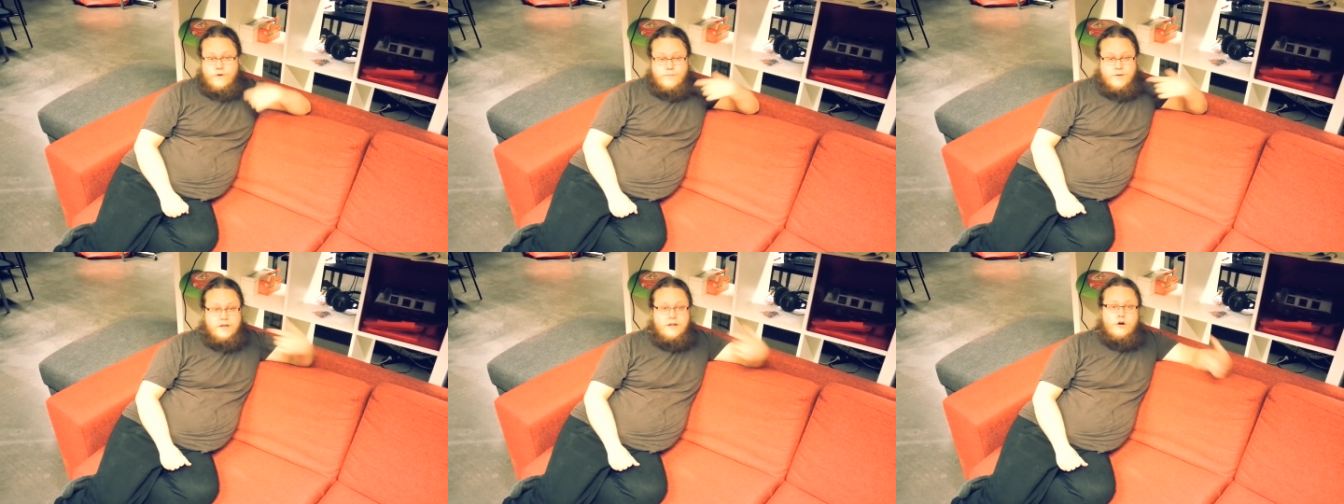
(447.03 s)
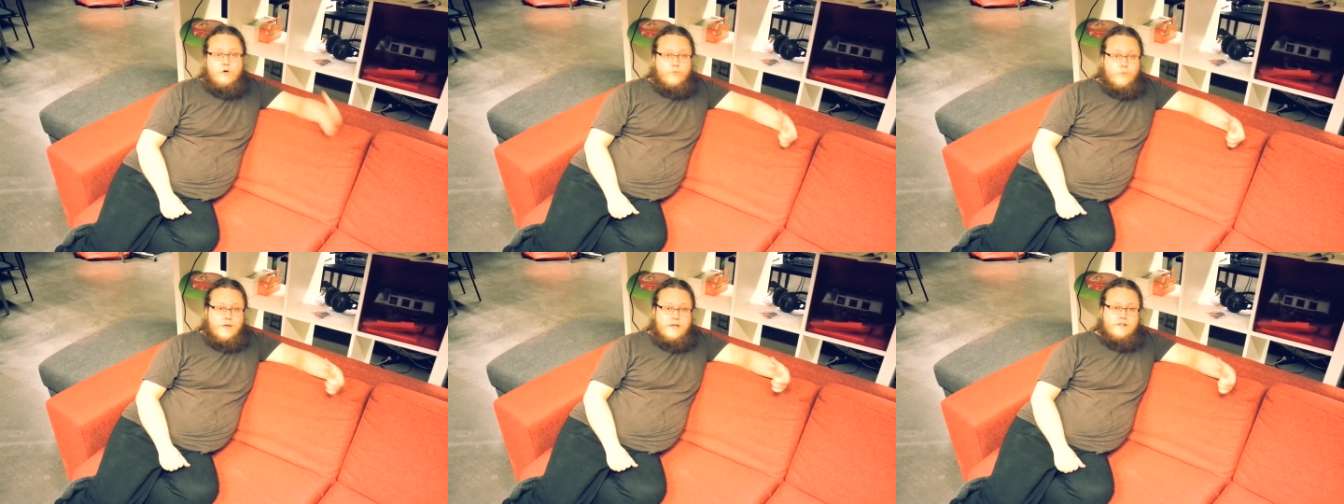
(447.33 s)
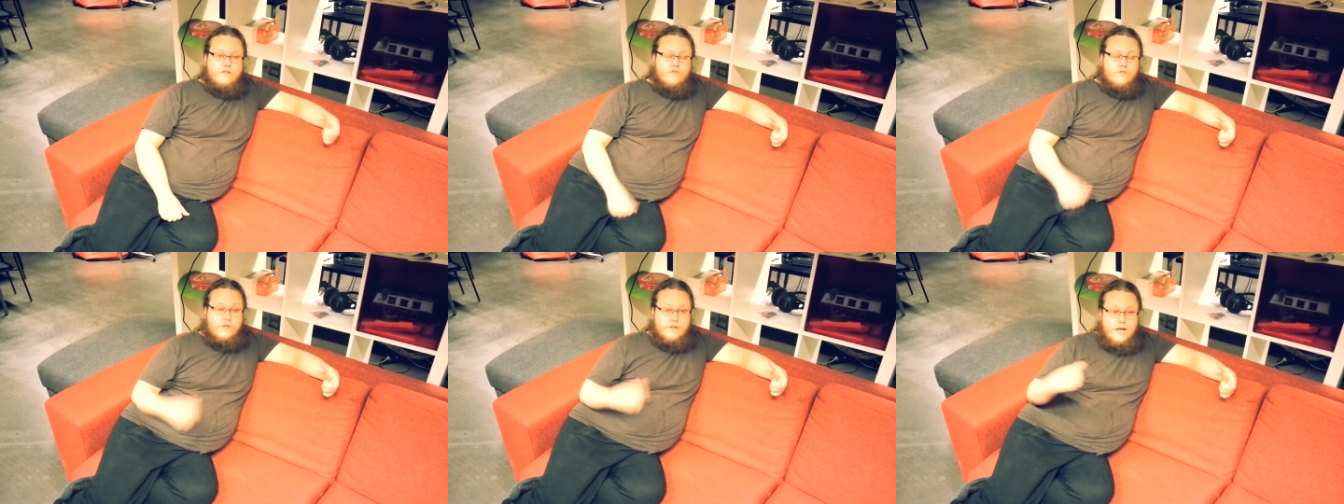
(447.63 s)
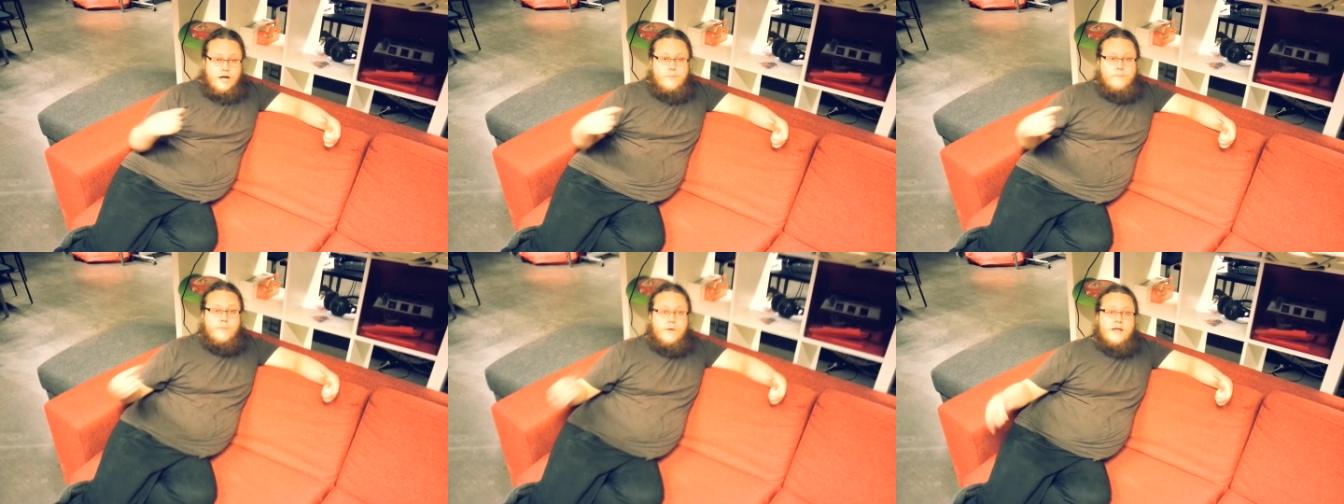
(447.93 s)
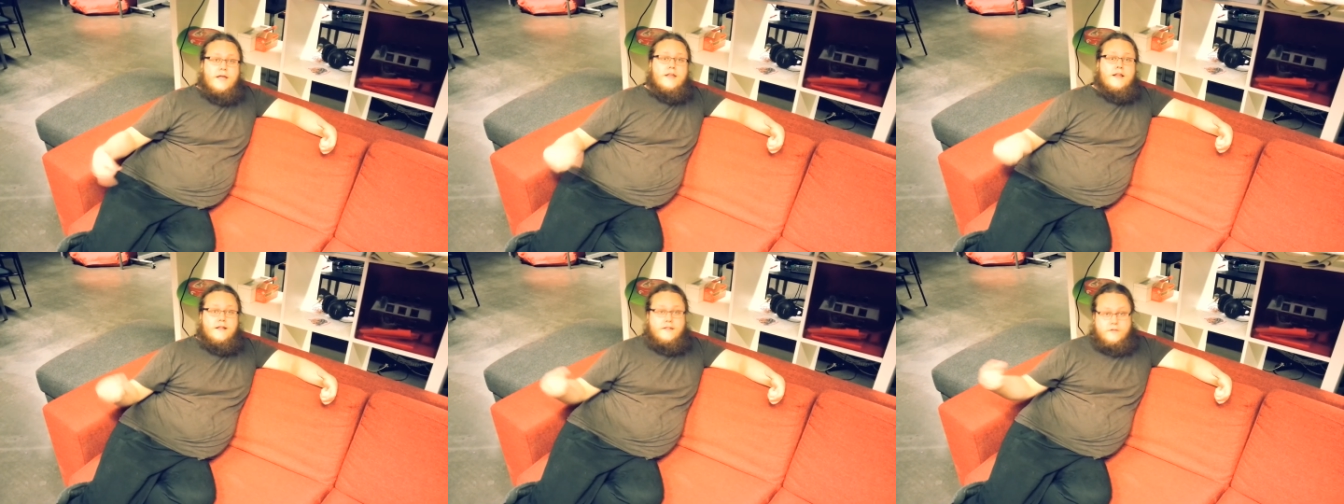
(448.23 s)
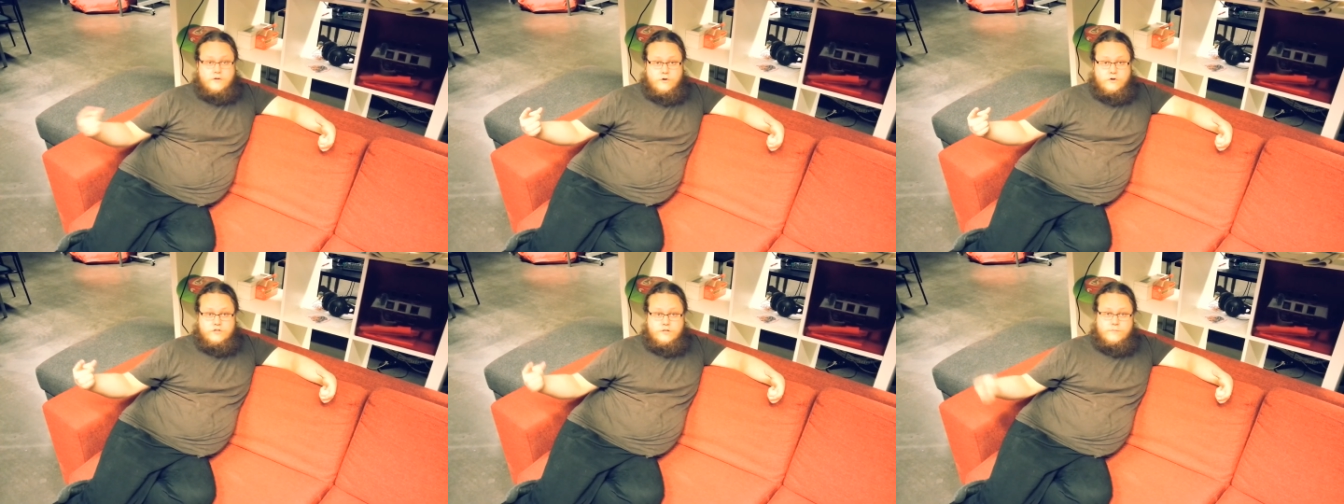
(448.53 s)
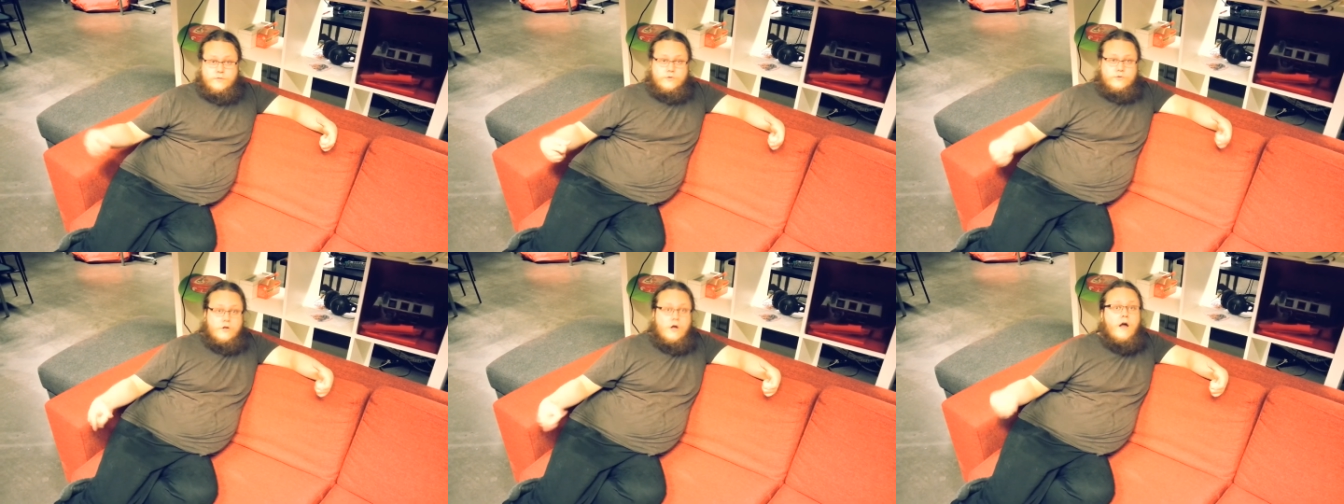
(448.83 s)
We've been now playing through the campaign and the
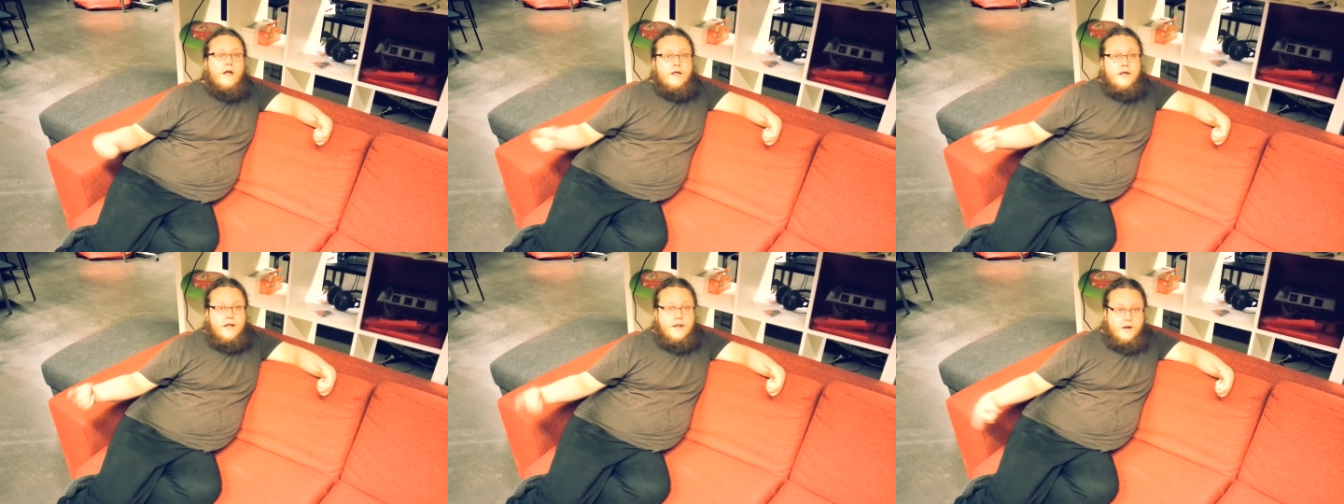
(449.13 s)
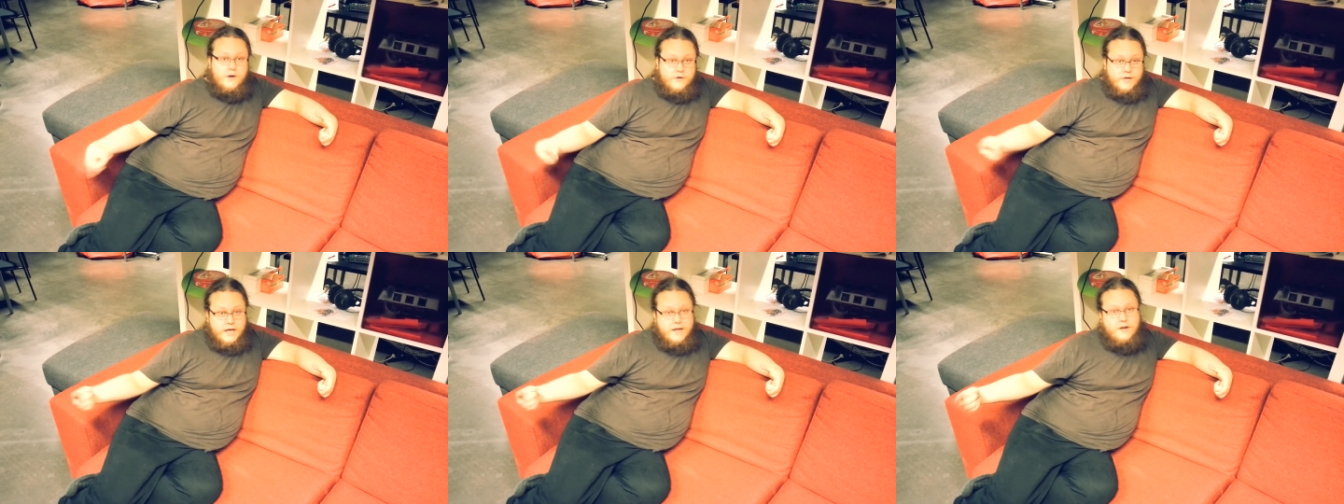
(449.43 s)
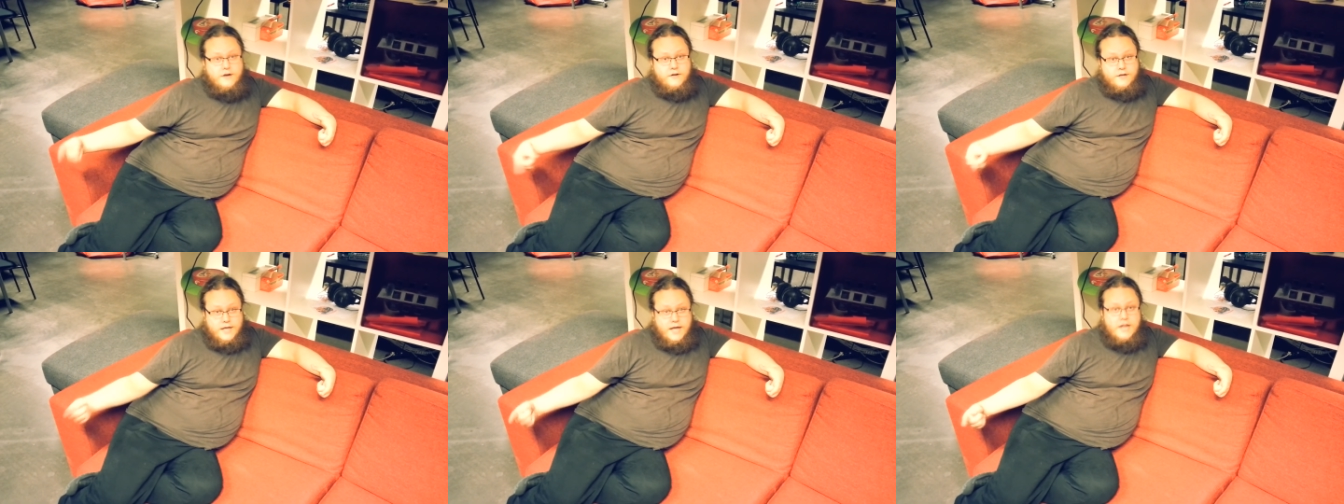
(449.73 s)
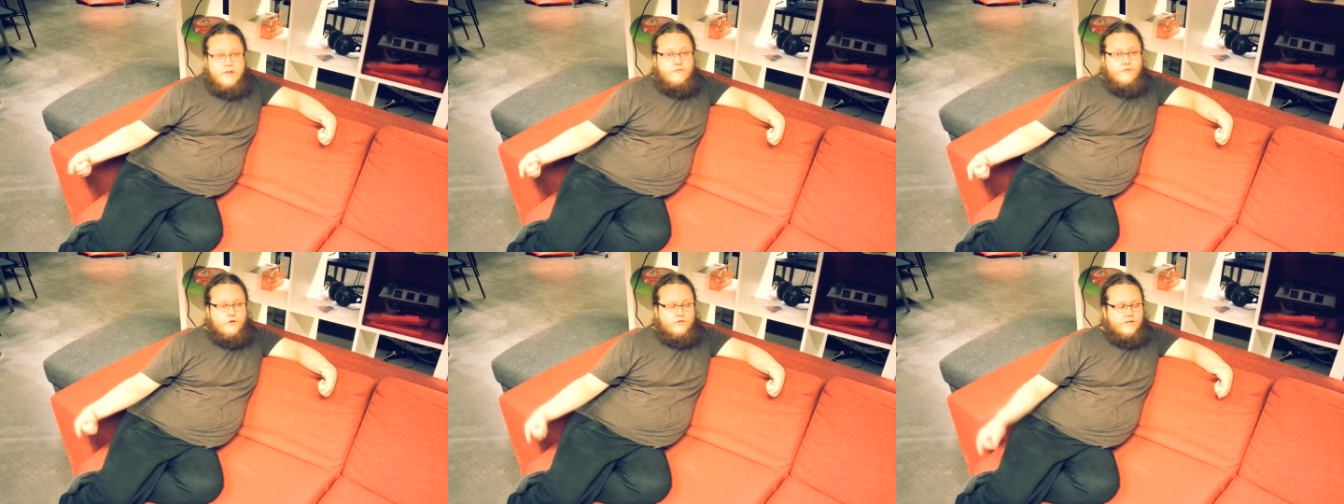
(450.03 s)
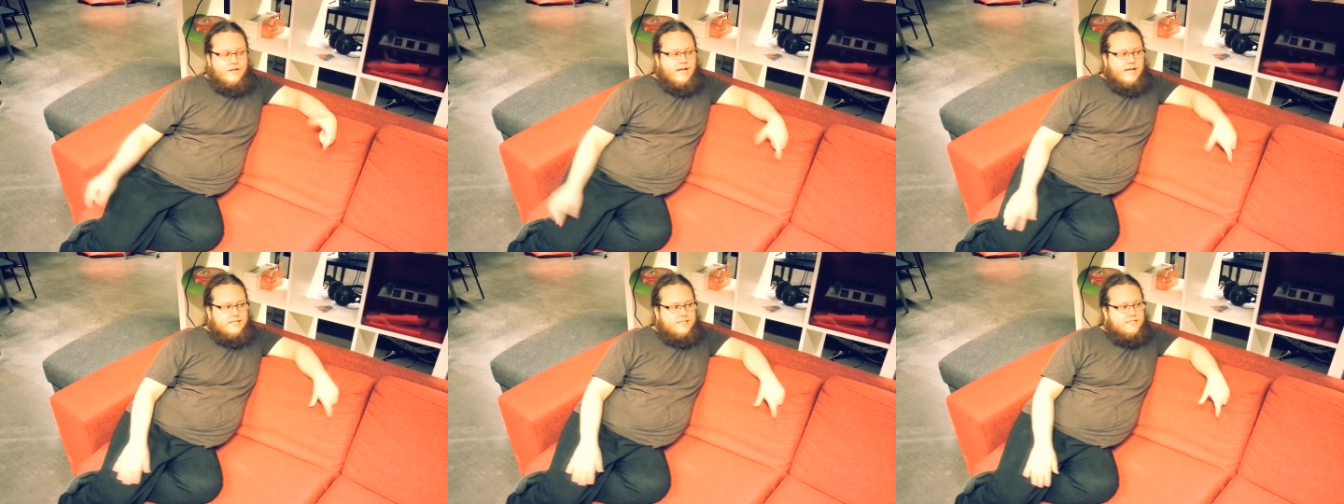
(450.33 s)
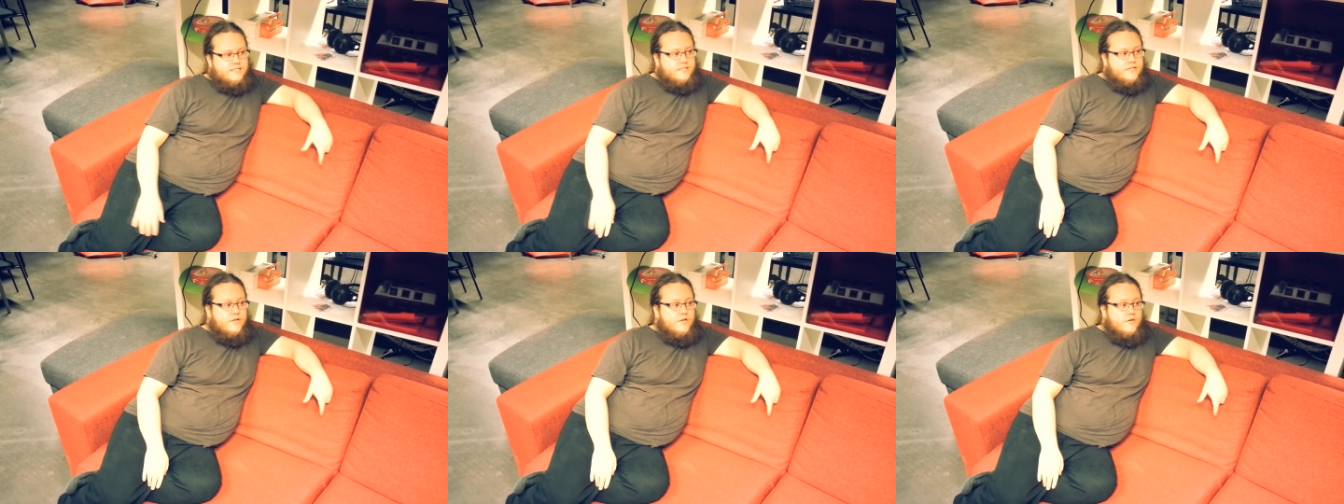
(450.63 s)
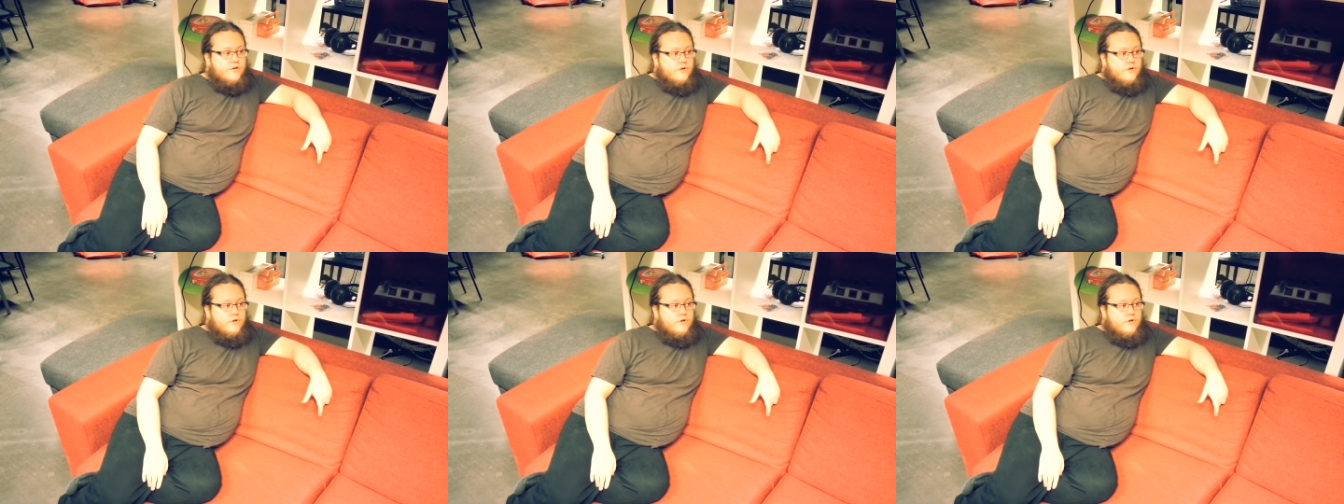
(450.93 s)
content mode again and again and again for the last